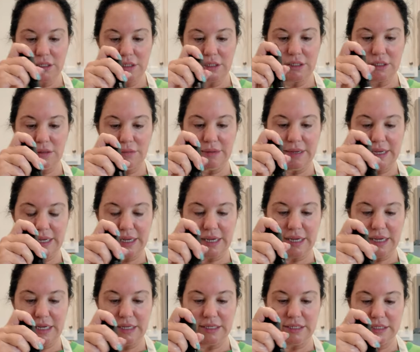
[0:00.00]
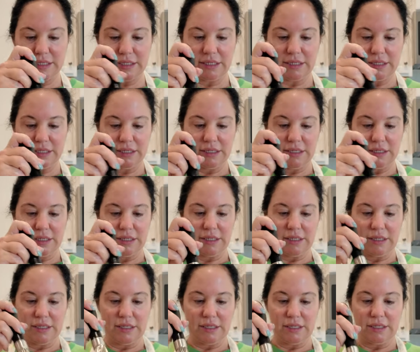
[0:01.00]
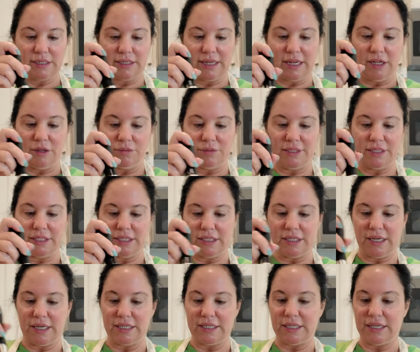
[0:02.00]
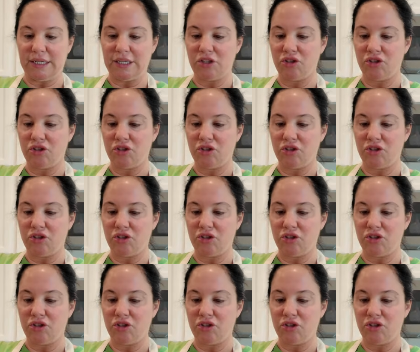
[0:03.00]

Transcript: to make it, because it helps it not to get